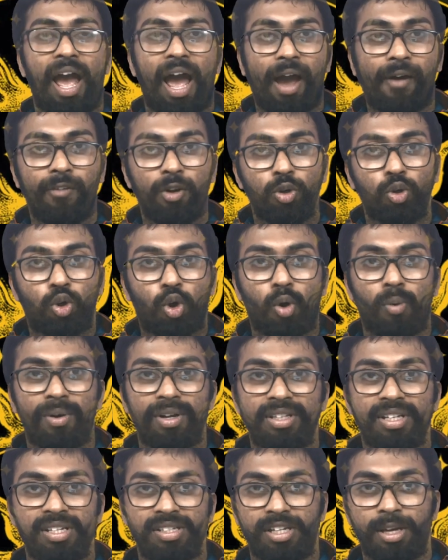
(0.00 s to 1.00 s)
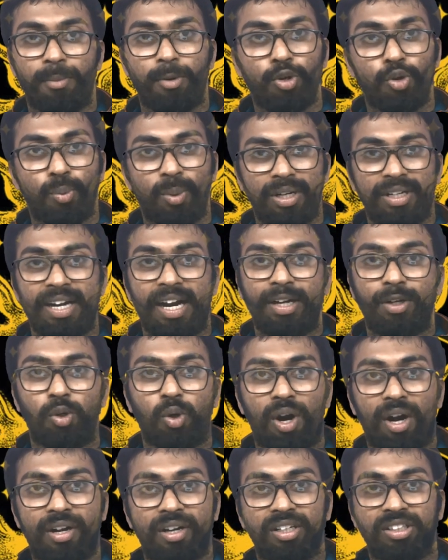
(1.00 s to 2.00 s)
Have a look over this table, you will get
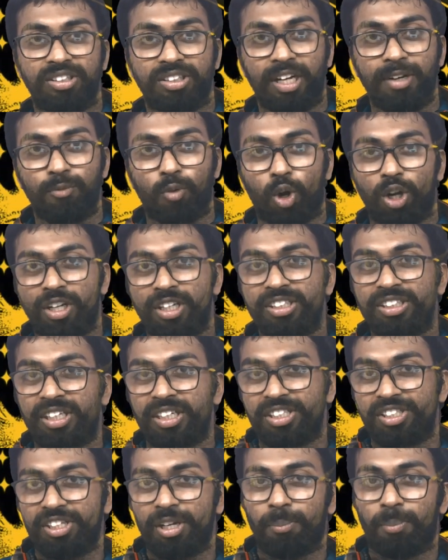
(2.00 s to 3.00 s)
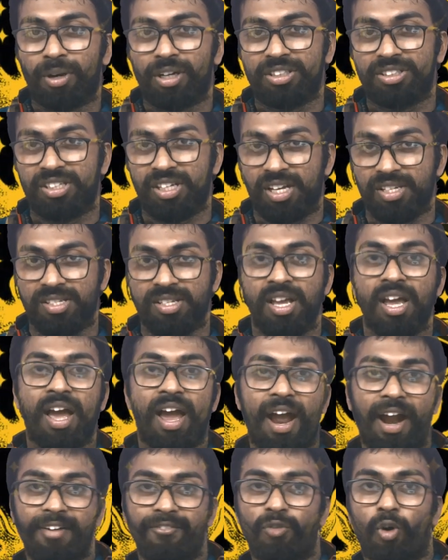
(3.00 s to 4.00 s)
to understand what is Krishna Pakshas
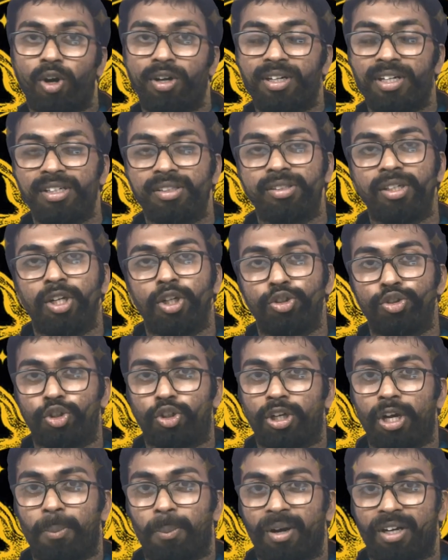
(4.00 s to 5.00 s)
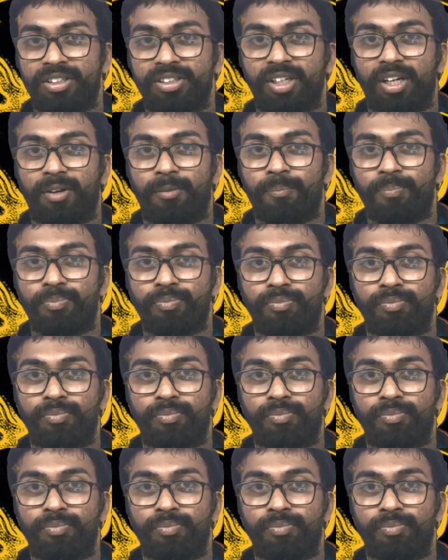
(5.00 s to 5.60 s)
and what is Shukla Paksha.